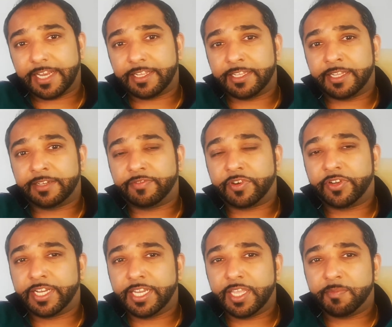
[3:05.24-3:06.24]
had a very
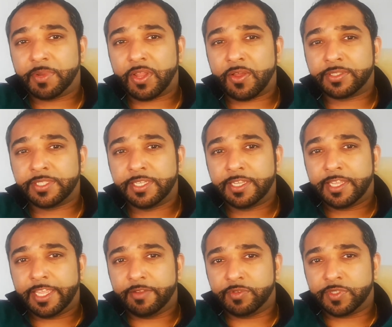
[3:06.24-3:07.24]
clear plot.
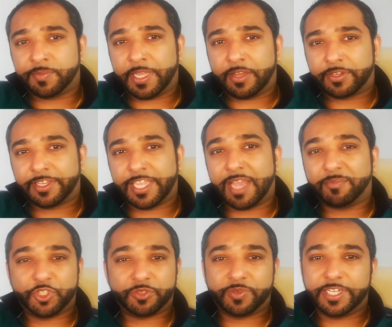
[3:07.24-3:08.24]
It was about
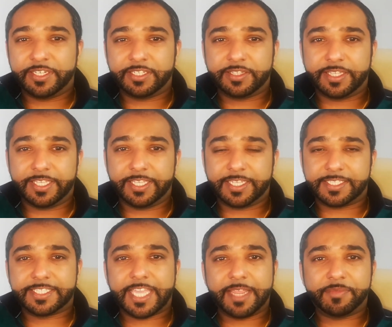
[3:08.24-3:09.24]
capturing the
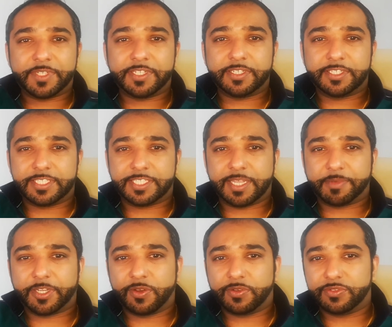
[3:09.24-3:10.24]
escaped
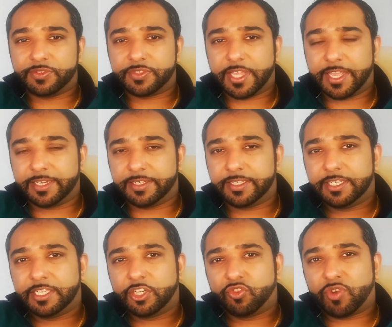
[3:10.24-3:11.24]
Decepticons that had
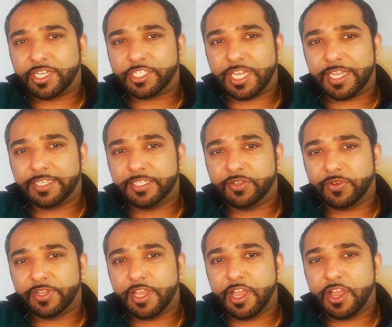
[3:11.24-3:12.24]
crash landed
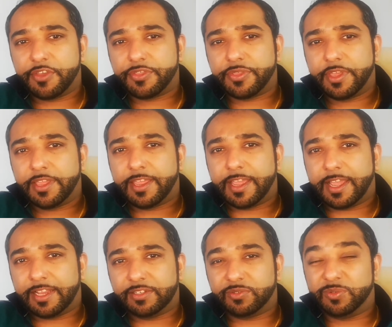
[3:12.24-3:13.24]
on Earth,
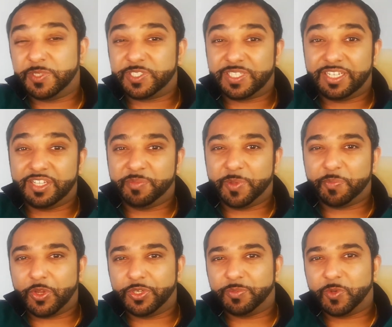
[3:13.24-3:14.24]
and almost a little bit
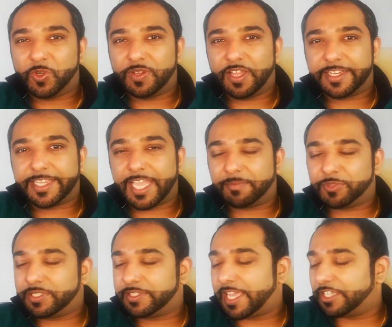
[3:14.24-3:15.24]
Pokemon-like
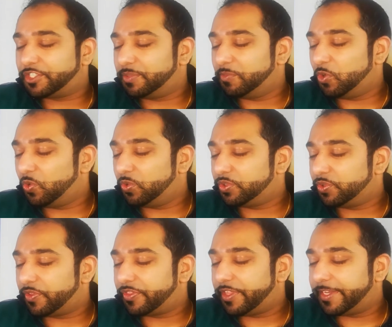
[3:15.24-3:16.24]
catch them all
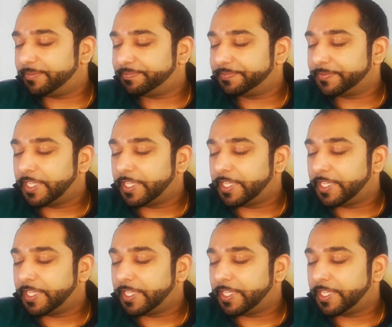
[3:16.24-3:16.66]
sort of thing.